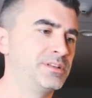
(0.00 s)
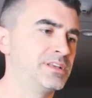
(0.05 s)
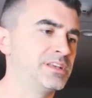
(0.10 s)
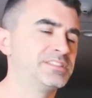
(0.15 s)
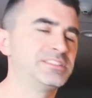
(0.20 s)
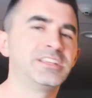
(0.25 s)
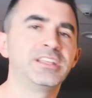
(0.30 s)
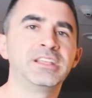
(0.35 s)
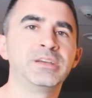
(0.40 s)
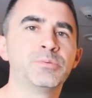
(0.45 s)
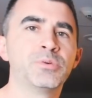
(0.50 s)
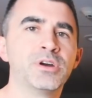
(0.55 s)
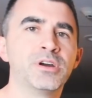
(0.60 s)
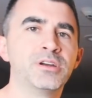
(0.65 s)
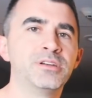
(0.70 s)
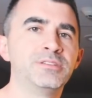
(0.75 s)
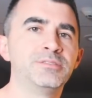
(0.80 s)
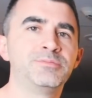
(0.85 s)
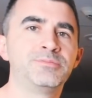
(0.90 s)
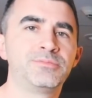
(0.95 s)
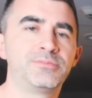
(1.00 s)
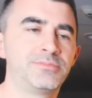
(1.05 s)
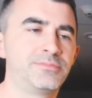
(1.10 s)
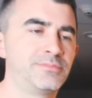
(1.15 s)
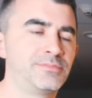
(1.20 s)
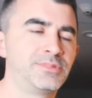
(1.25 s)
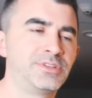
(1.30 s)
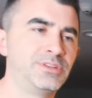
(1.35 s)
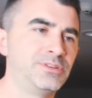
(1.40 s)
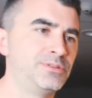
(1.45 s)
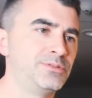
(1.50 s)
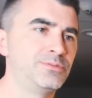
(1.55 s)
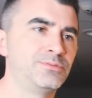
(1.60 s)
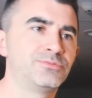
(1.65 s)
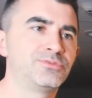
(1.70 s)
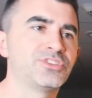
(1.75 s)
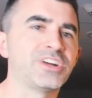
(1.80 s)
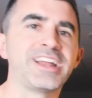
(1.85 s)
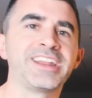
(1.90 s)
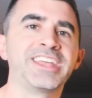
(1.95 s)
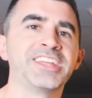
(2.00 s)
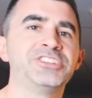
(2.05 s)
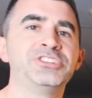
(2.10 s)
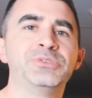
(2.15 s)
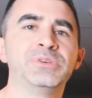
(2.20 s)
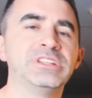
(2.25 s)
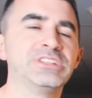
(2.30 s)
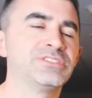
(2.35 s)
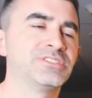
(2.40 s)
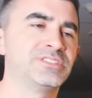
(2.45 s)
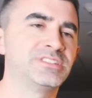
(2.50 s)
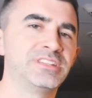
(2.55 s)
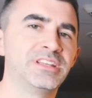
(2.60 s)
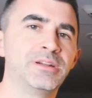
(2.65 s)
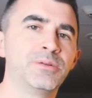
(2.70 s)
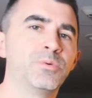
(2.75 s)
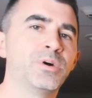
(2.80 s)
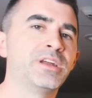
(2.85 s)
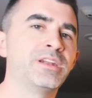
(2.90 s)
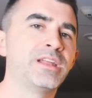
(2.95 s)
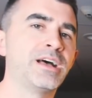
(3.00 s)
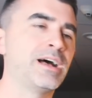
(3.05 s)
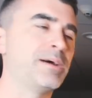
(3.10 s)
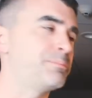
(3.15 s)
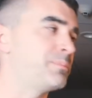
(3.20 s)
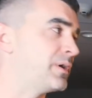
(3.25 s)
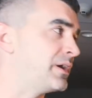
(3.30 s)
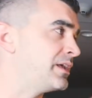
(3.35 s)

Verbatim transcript: a silly word to try to get you interested and whatnot,